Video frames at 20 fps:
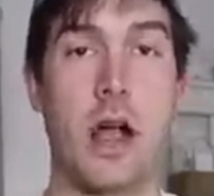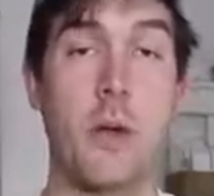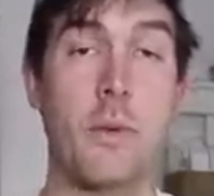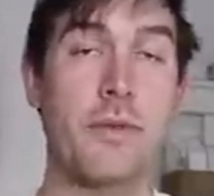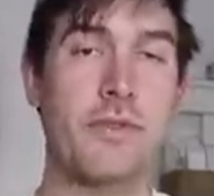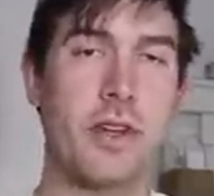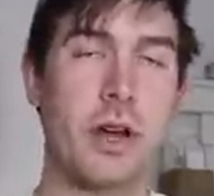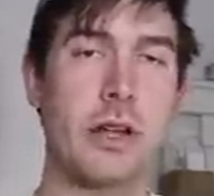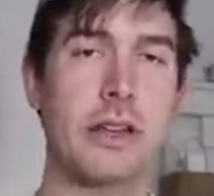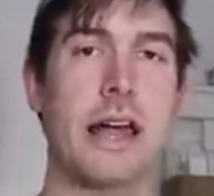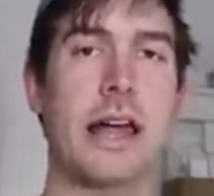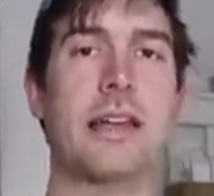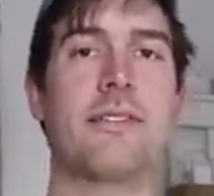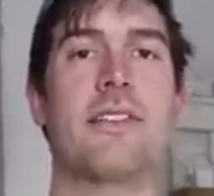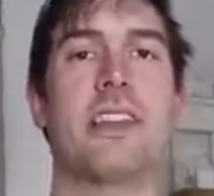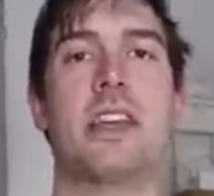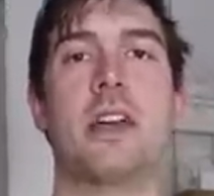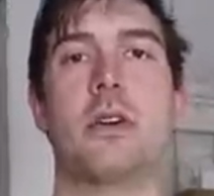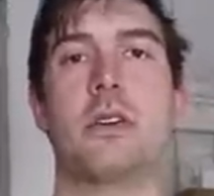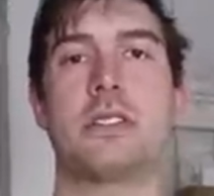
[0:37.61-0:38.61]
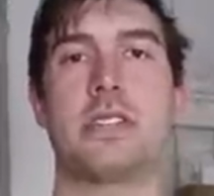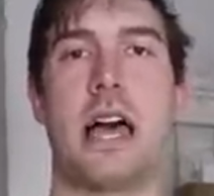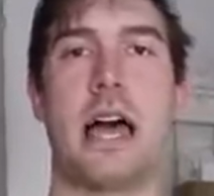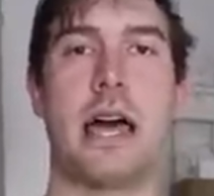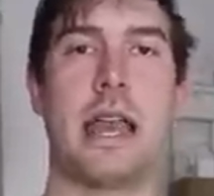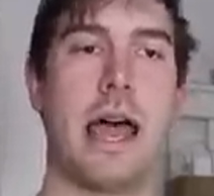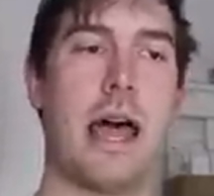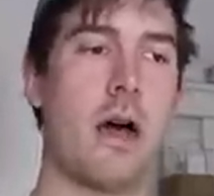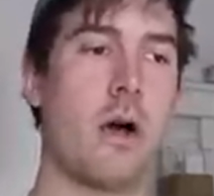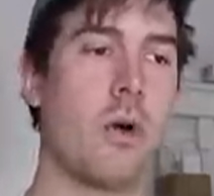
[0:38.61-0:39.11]
And we've done a lot of videos
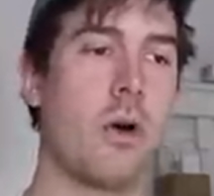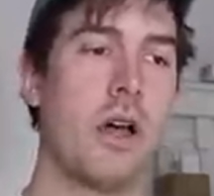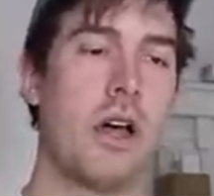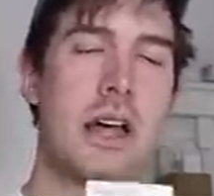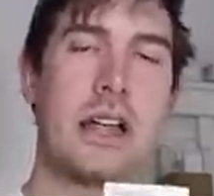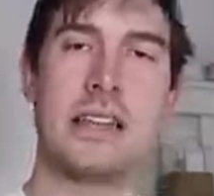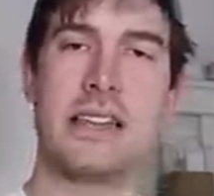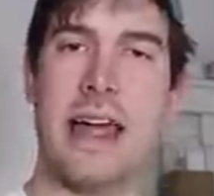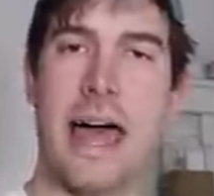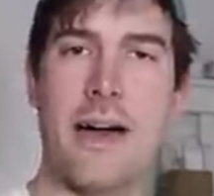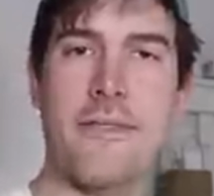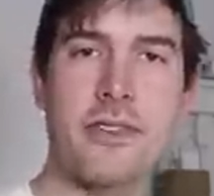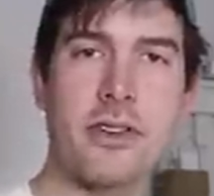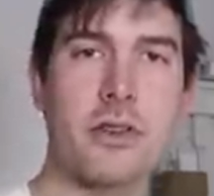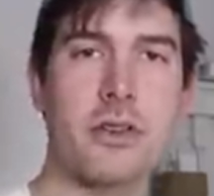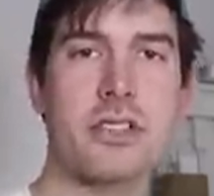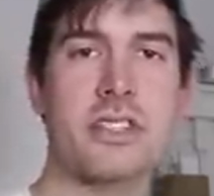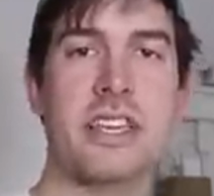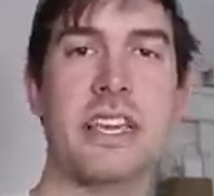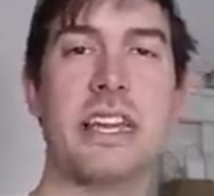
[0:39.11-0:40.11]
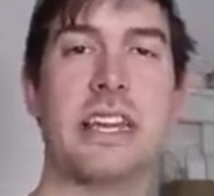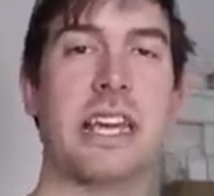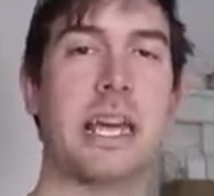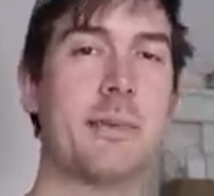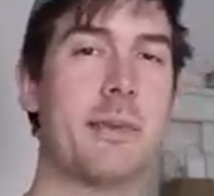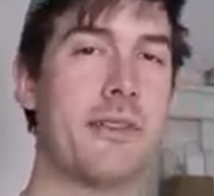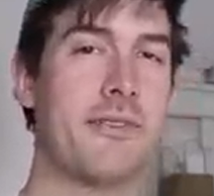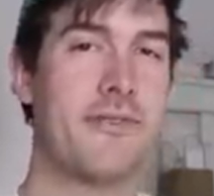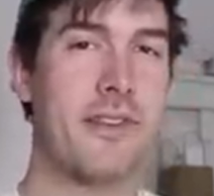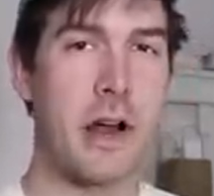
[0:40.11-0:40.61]
on how lavender seed
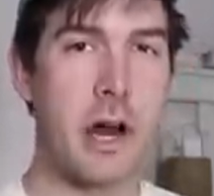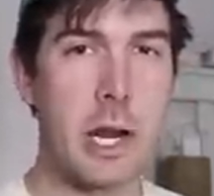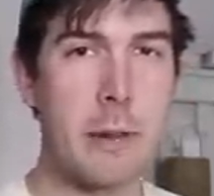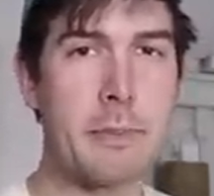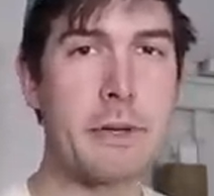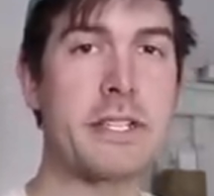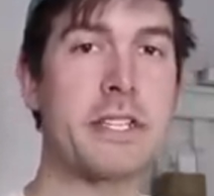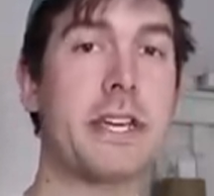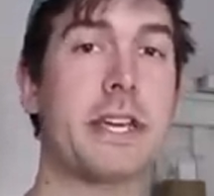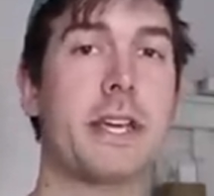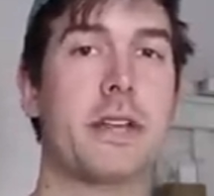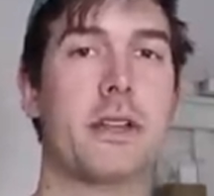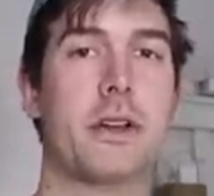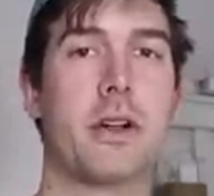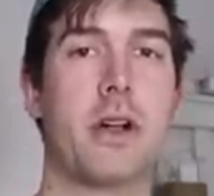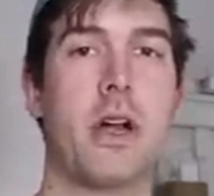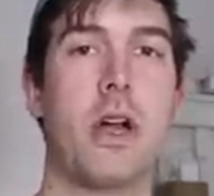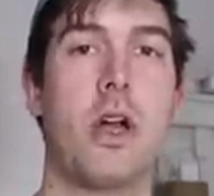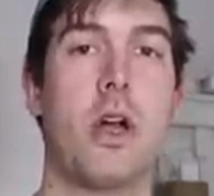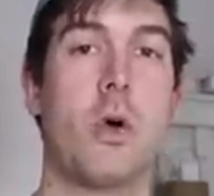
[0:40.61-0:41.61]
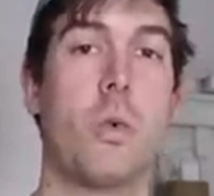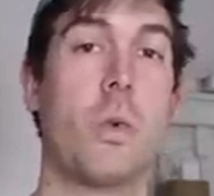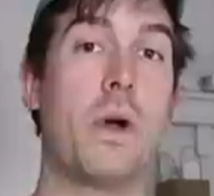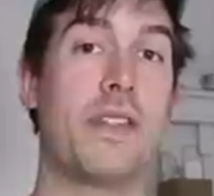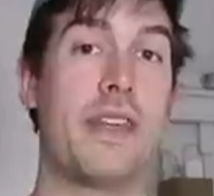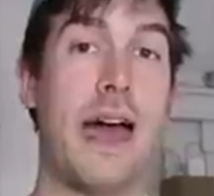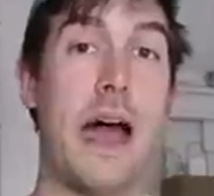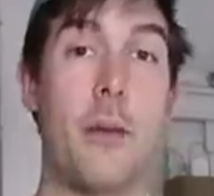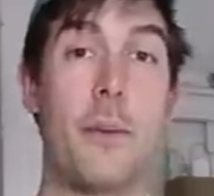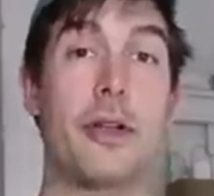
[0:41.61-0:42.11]
can be very particular
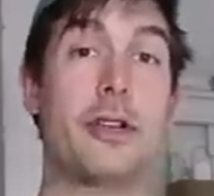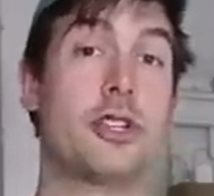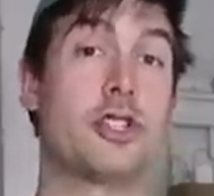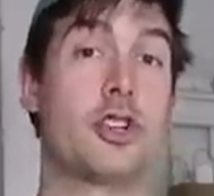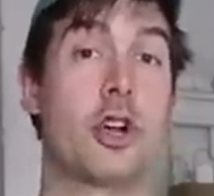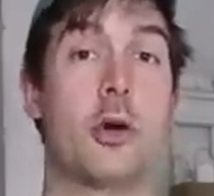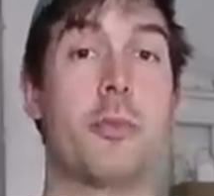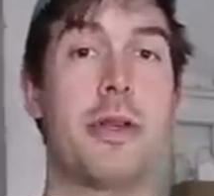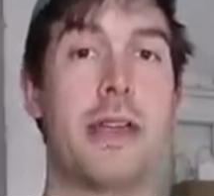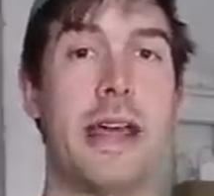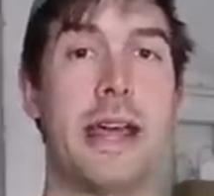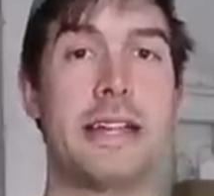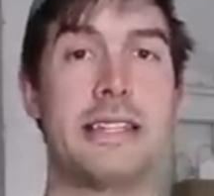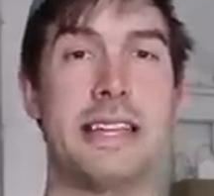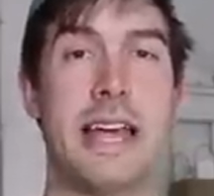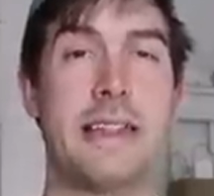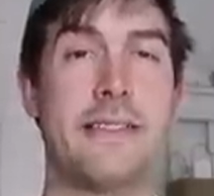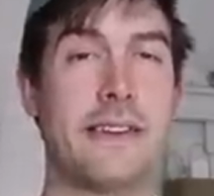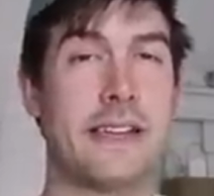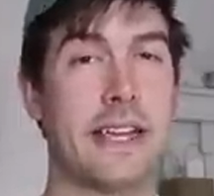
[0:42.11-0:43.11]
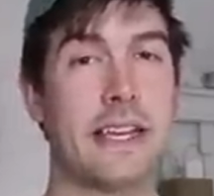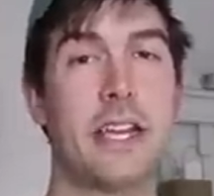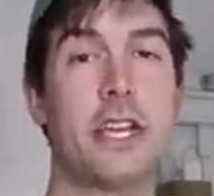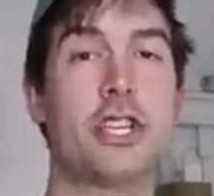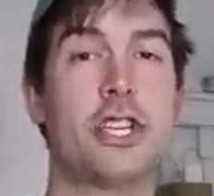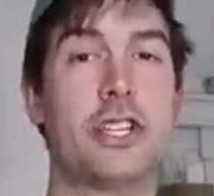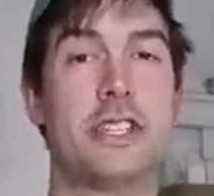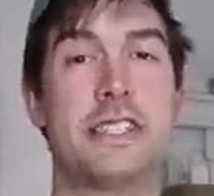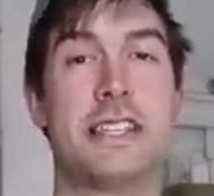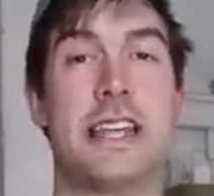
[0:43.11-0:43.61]
with how it germinates and the
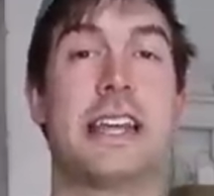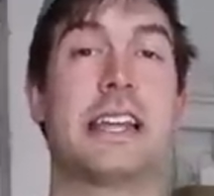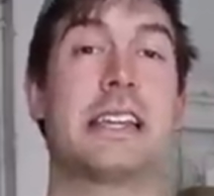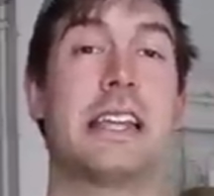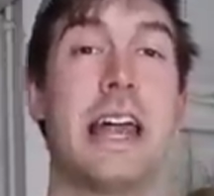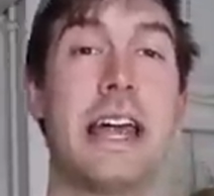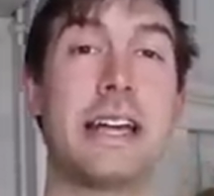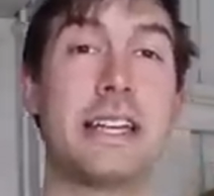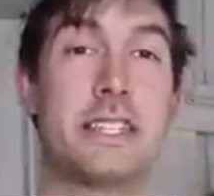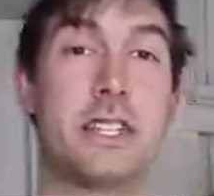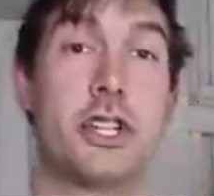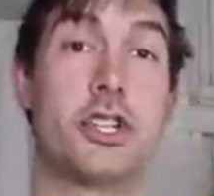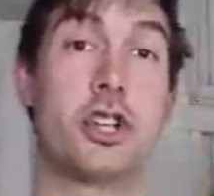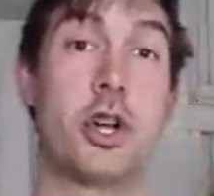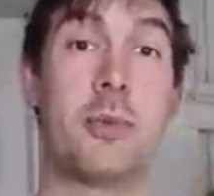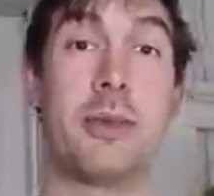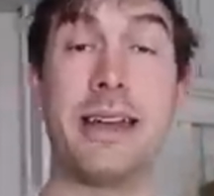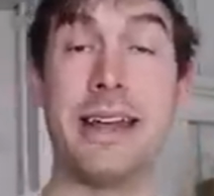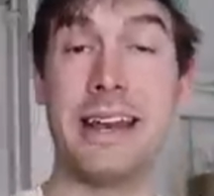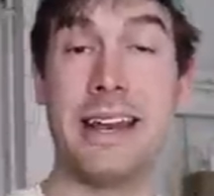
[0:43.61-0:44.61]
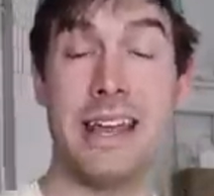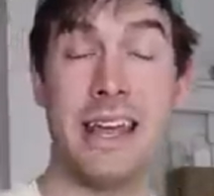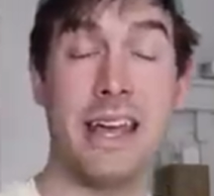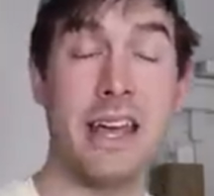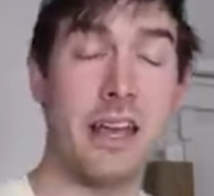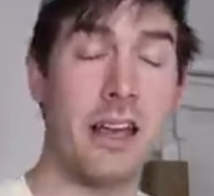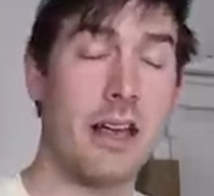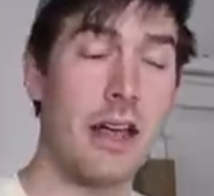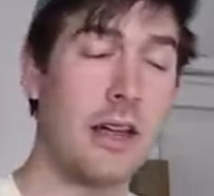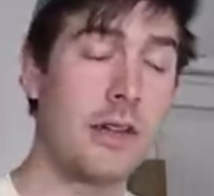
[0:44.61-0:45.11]
conditions that it likes to germinate
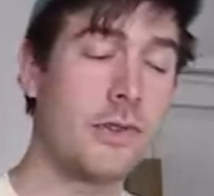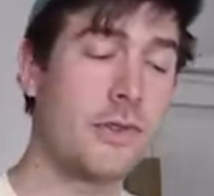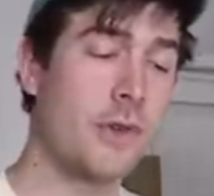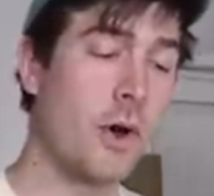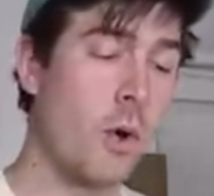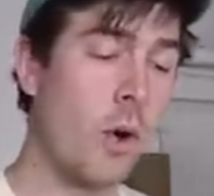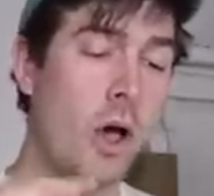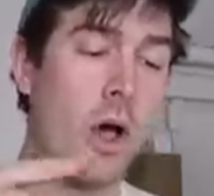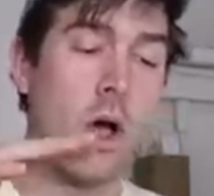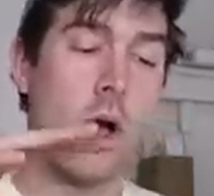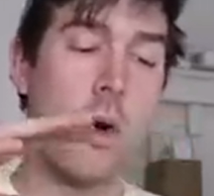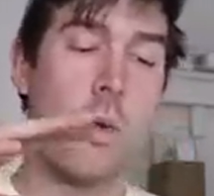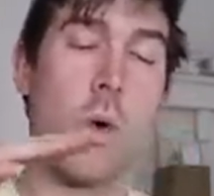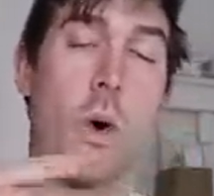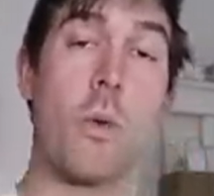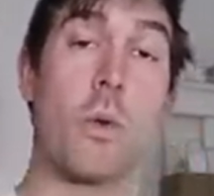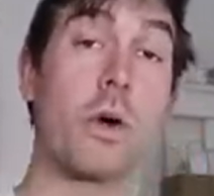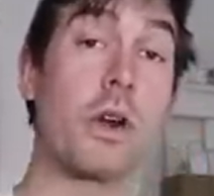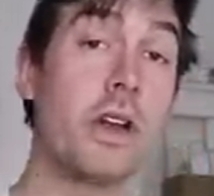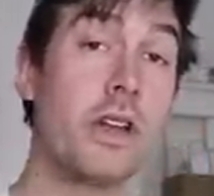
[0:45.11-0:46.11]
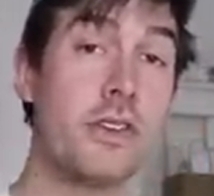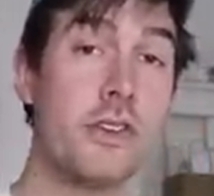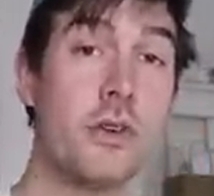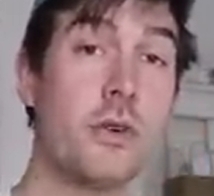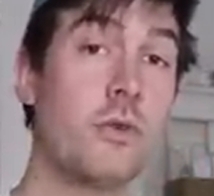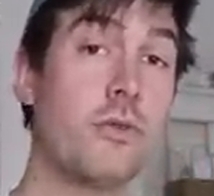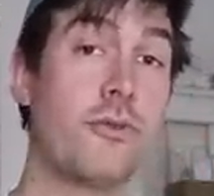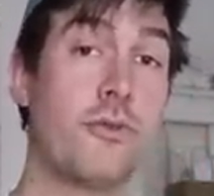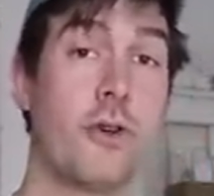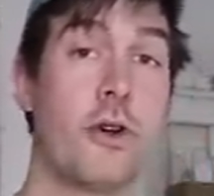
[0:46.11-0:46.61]
in. And so what we're gonna
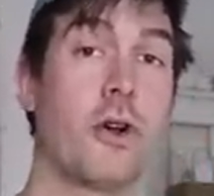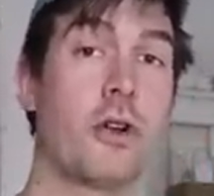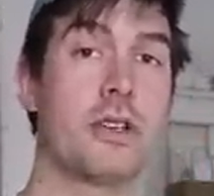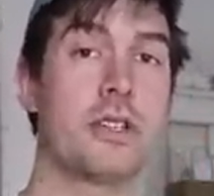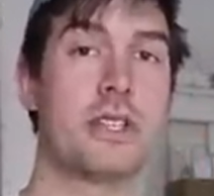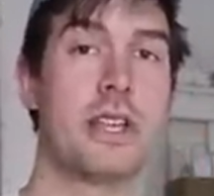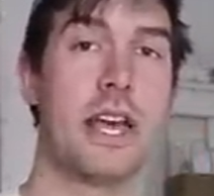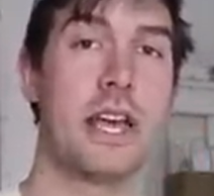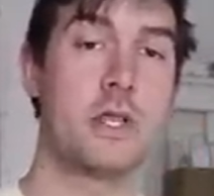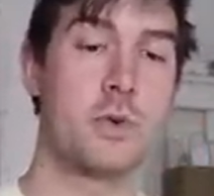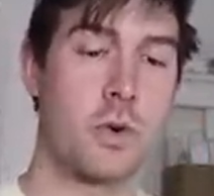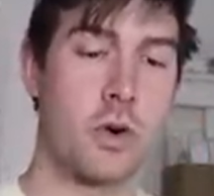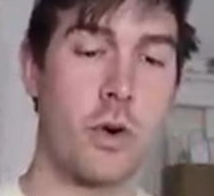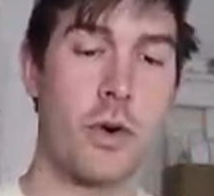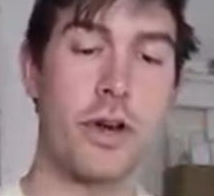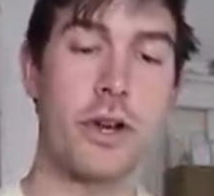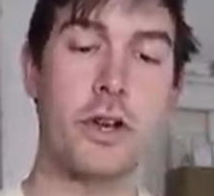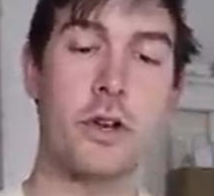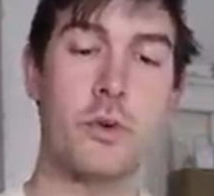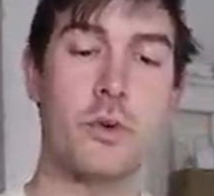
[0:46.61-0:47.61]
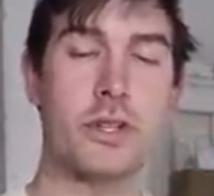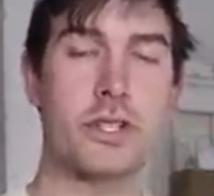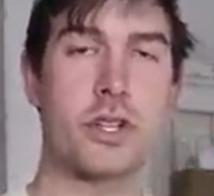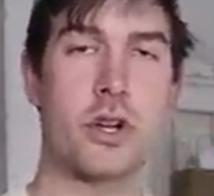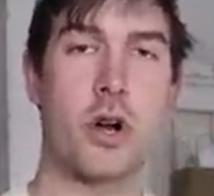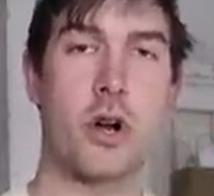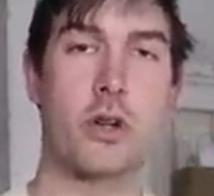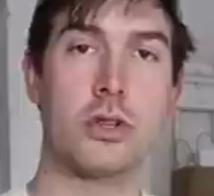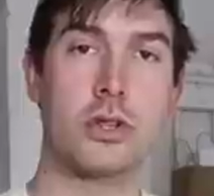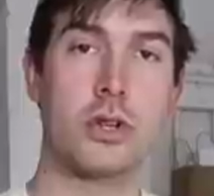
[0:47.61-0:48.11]
do first is we're going to do what's
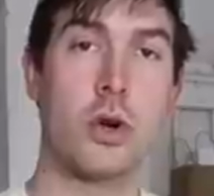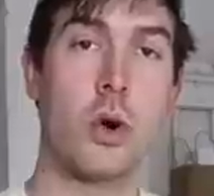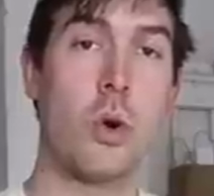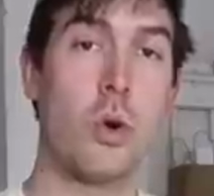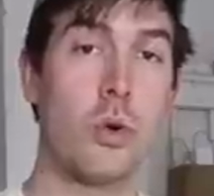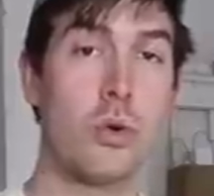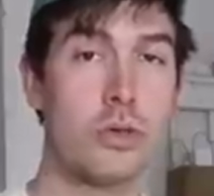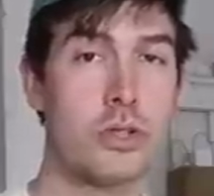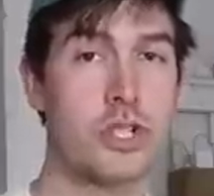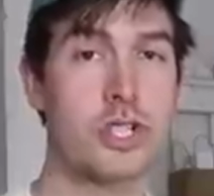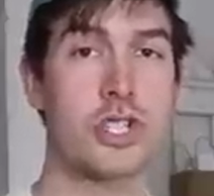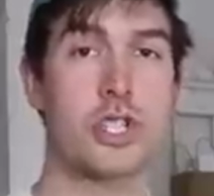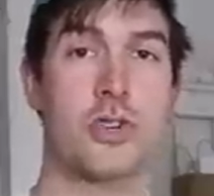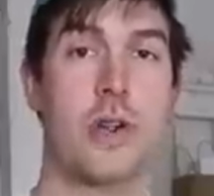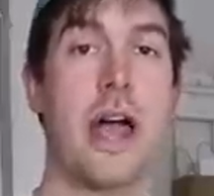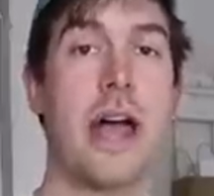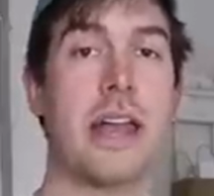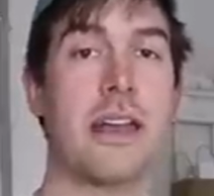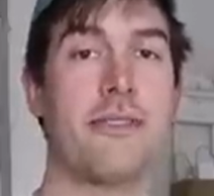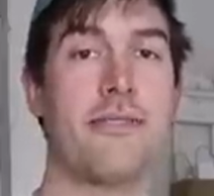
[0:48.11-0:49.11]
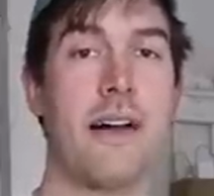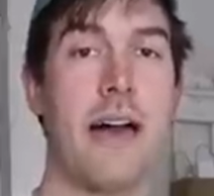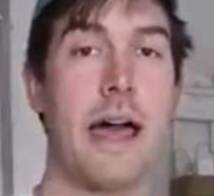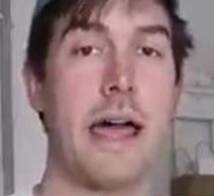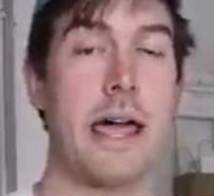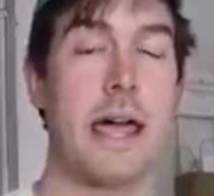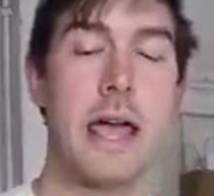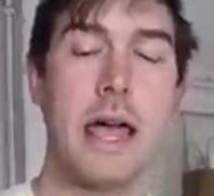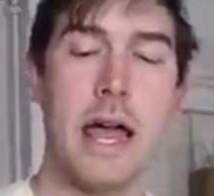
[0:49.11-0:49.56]
called cold stratify.